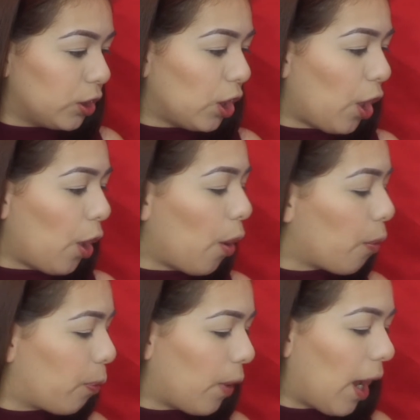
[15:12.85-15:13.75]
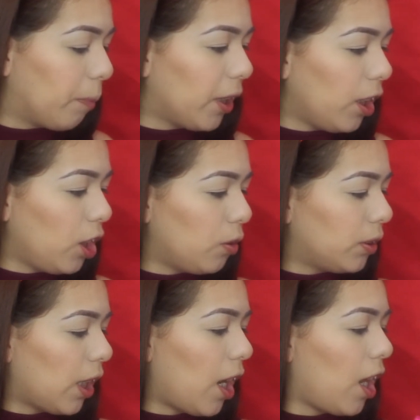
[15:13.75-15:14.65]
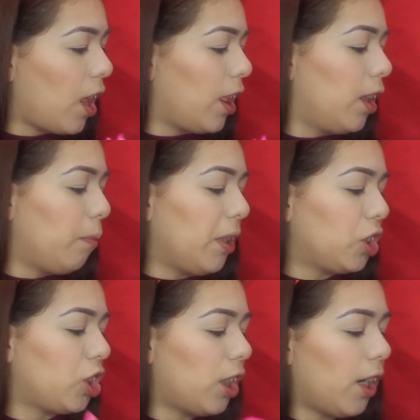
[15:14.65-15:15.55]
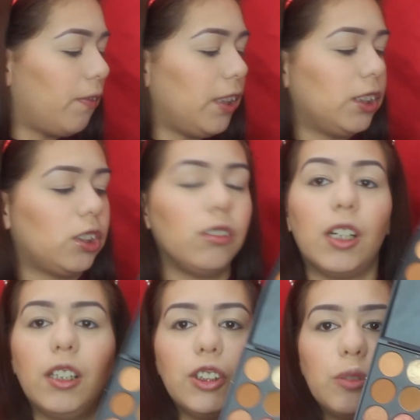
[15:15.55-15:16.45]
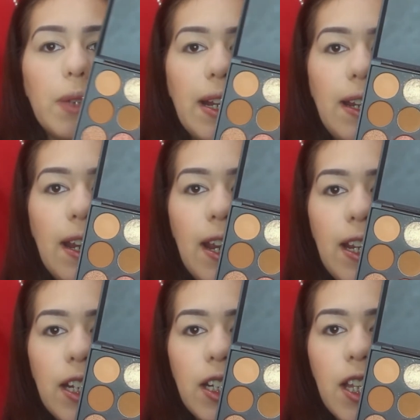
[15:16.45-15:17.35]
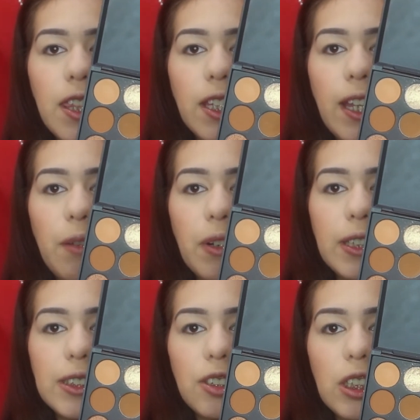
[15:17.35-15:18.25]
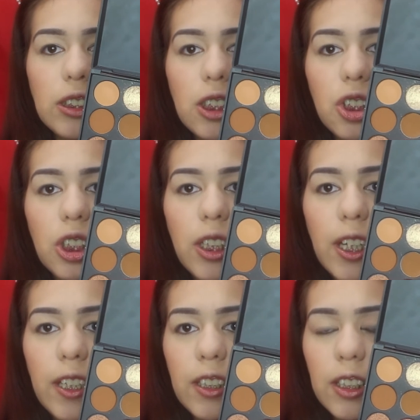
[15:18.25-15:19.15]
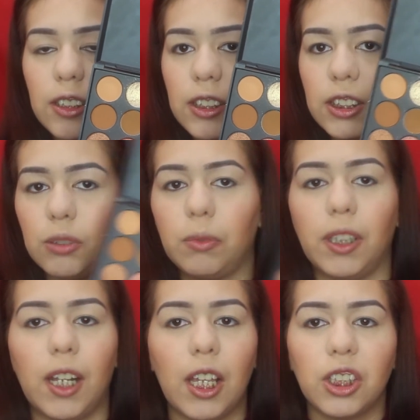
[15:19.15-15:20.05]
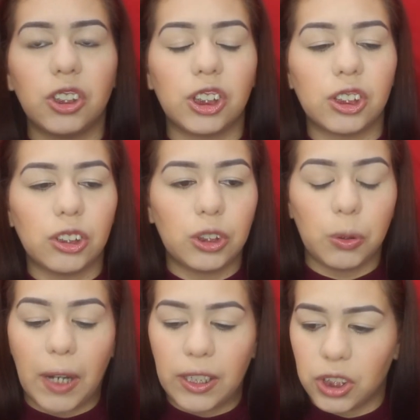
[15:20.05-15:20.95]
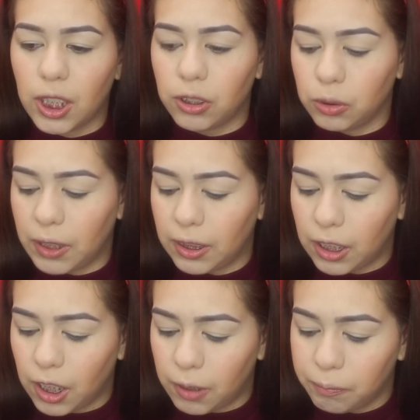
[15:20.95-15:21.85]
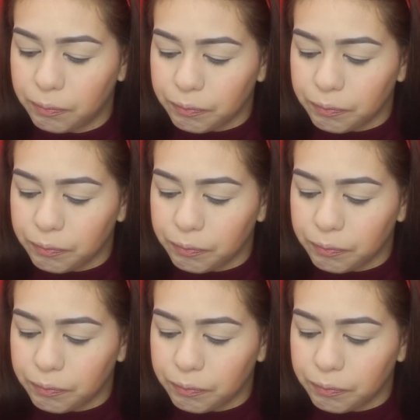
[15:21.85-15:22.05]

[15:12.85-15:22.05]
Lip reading: So I'm going to use the mixture of these two colors right here. The light one is a transition, and then this one, just those two eyeshadows right there.